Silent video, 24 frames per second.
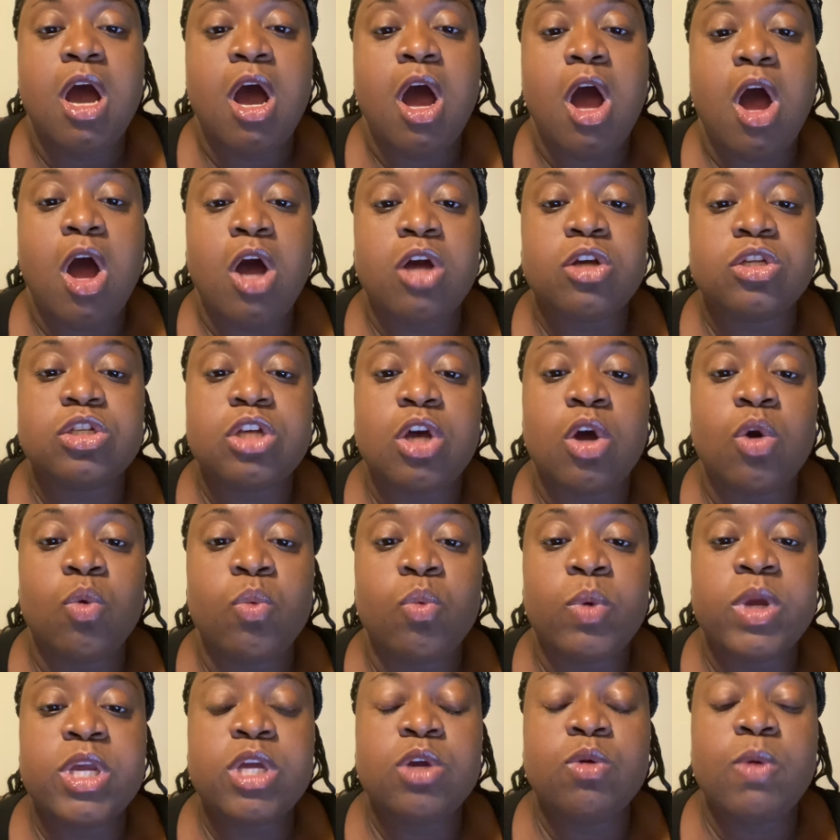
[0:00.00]
Also,
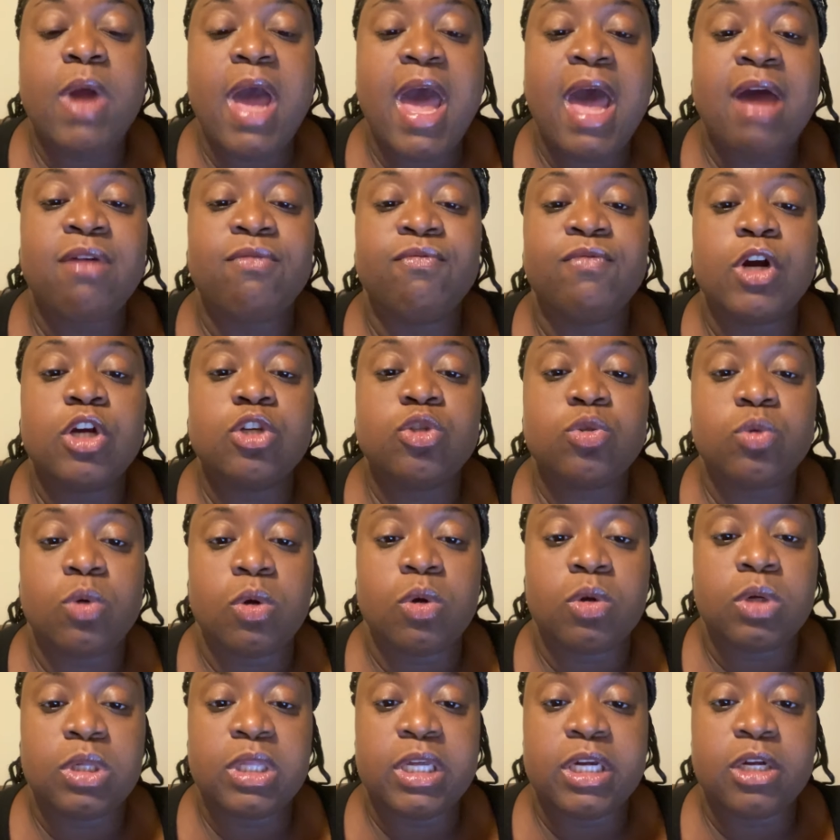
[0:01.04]
when you have
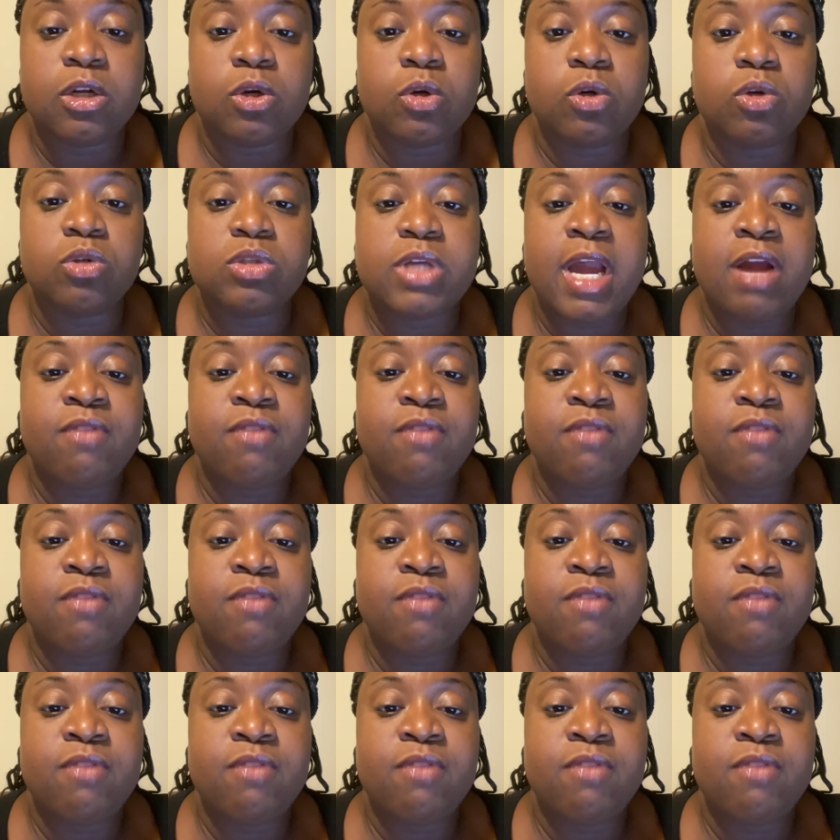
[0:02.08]
virtual clinicals,